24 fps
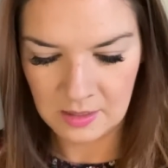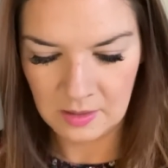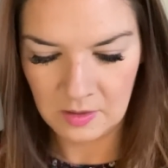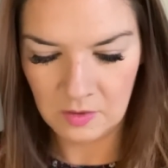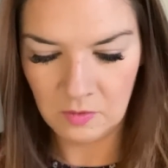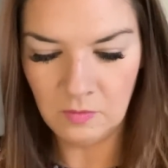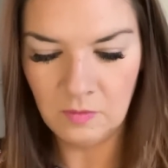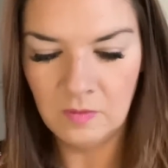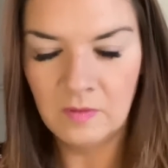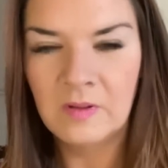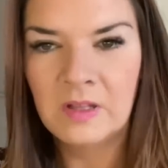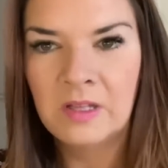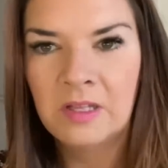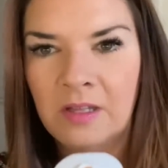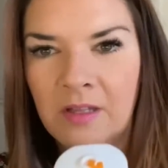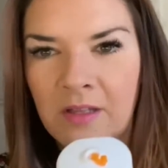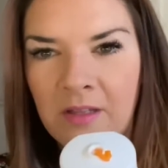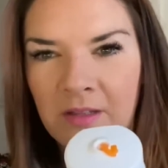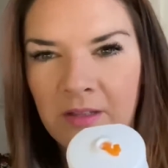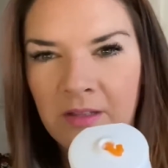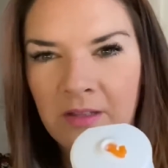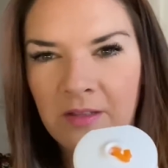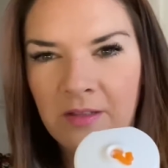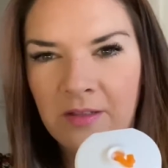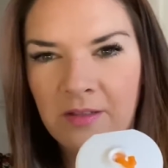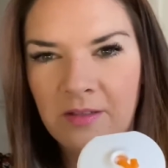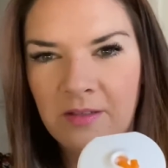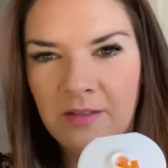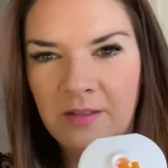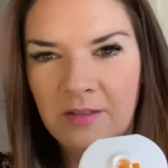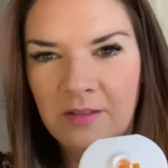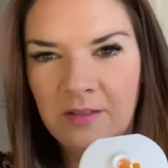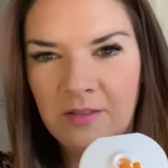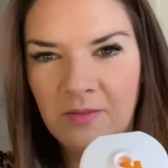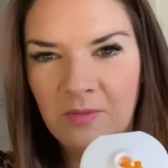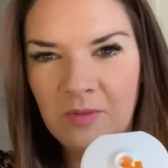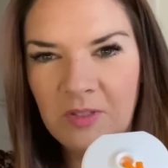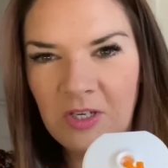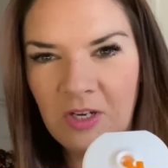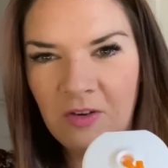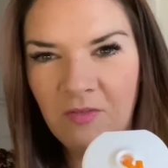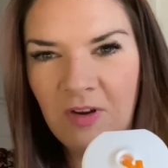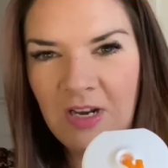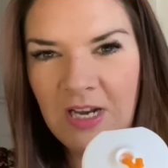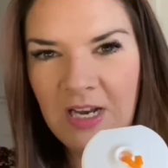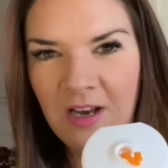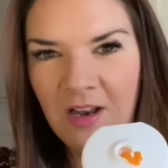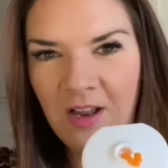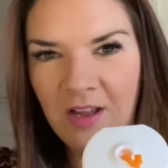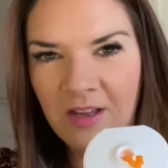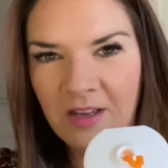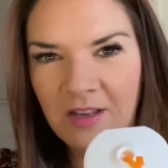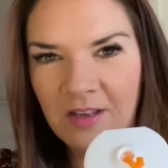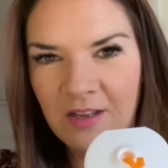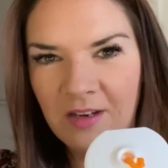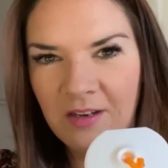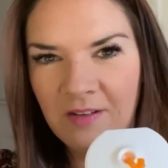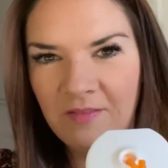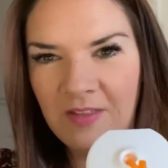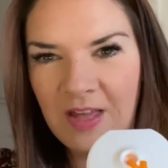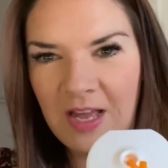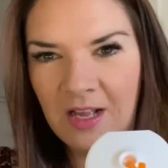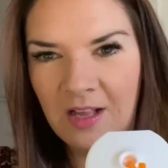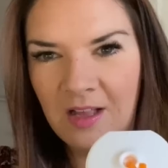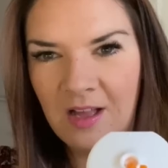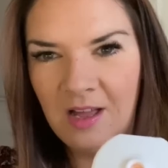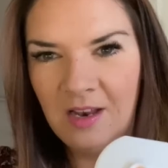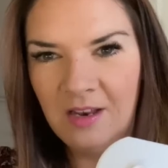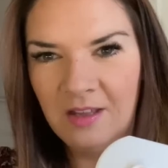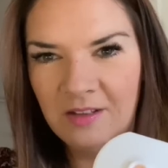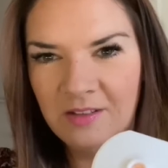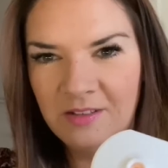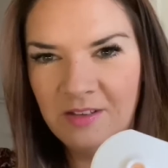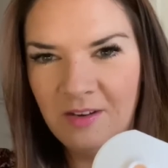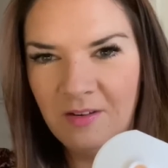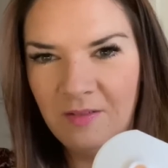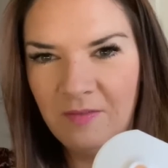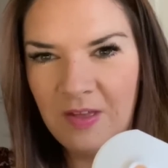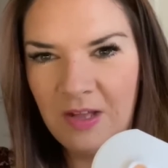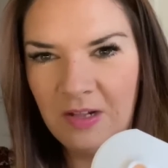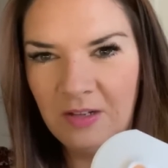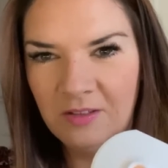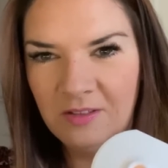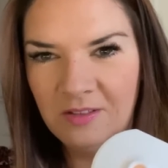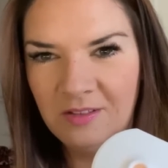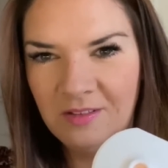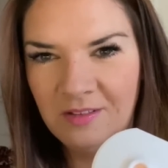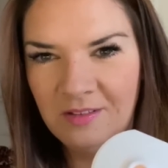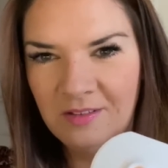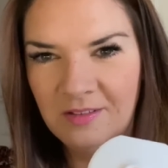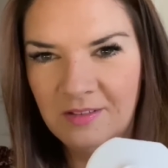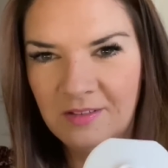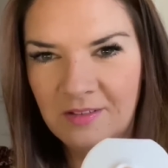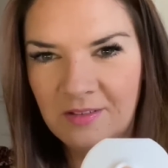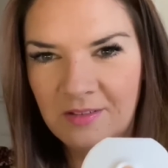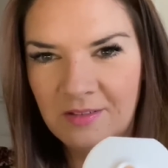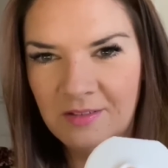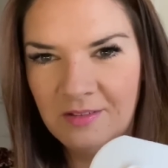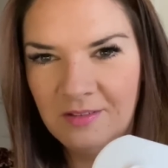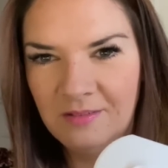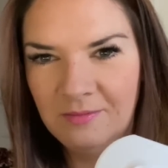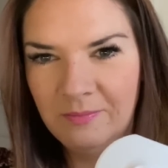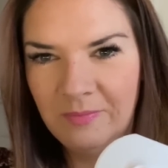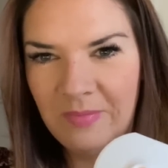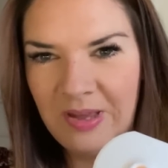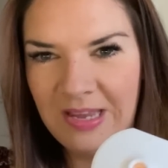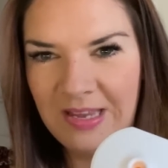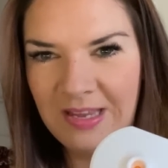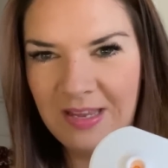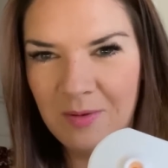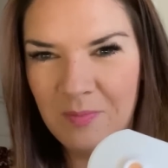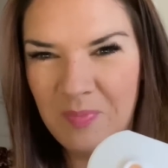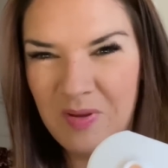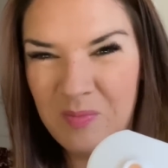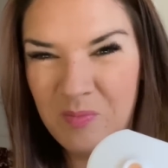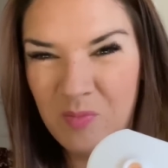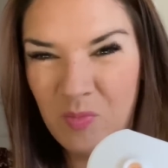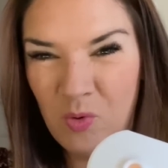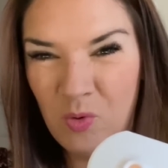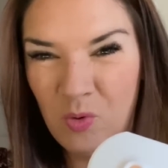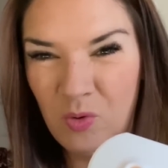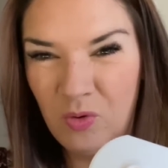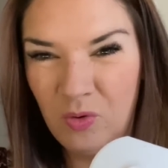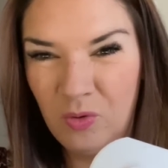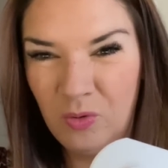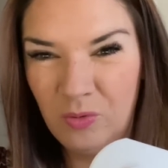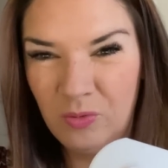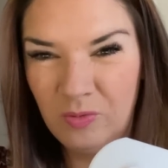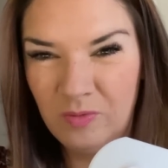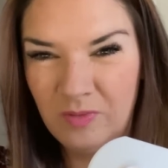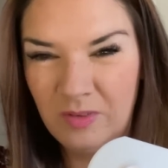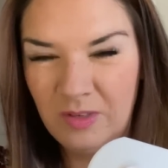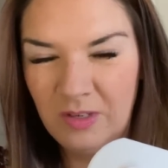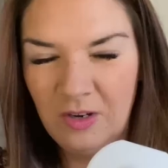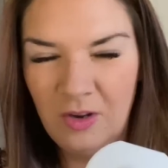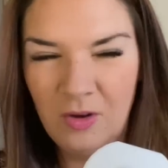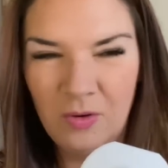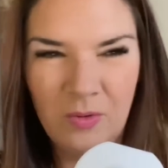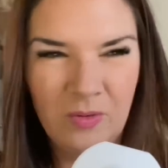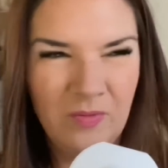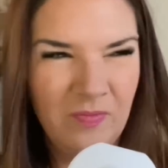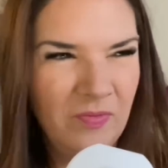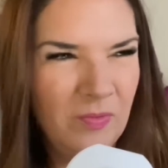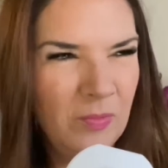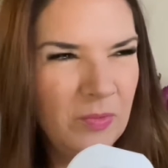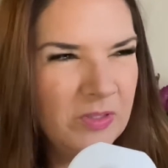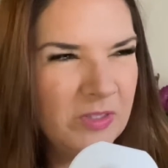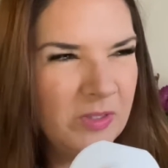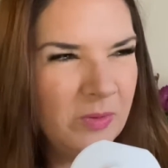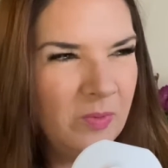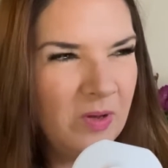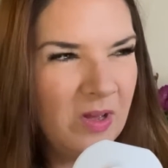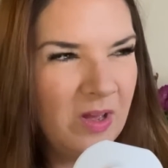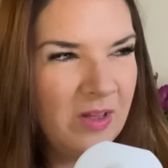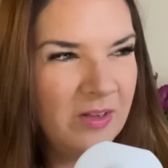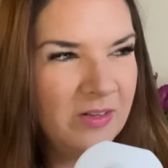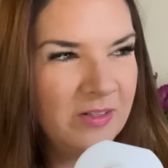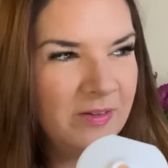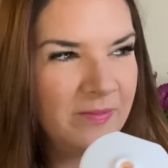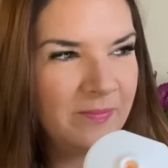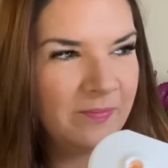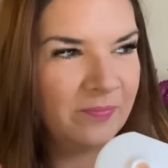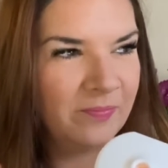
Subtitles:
Oh, which I really like, kind of that colour. I don't know if that'll make it a bit more, or not, what's the word?